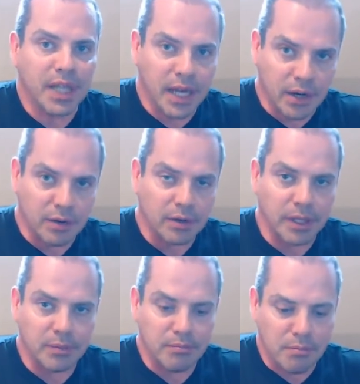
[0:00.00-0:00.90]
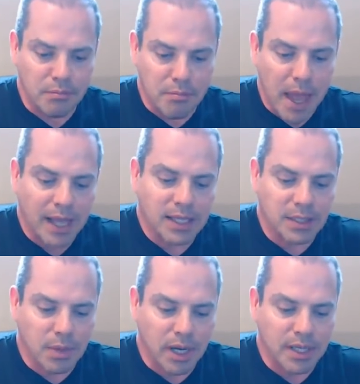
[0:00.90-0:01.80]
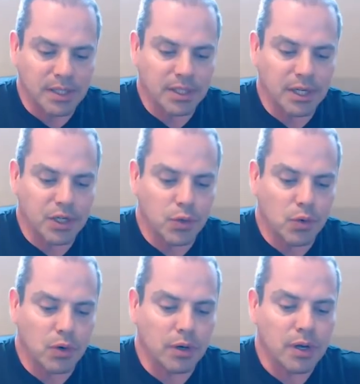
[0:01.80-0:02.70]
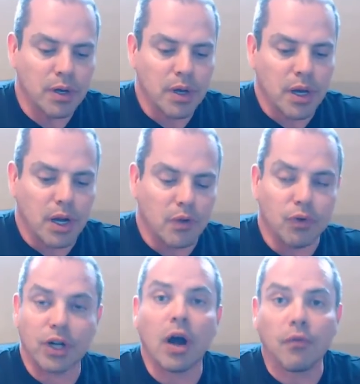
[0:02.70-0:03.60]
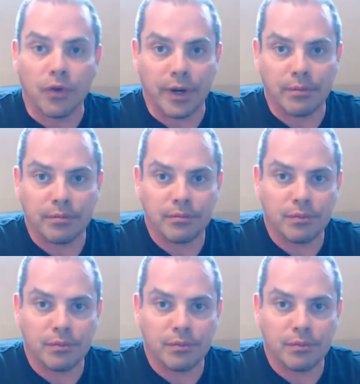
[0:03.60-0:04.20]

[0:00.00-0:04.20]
tear, like maximizing your uh, recovery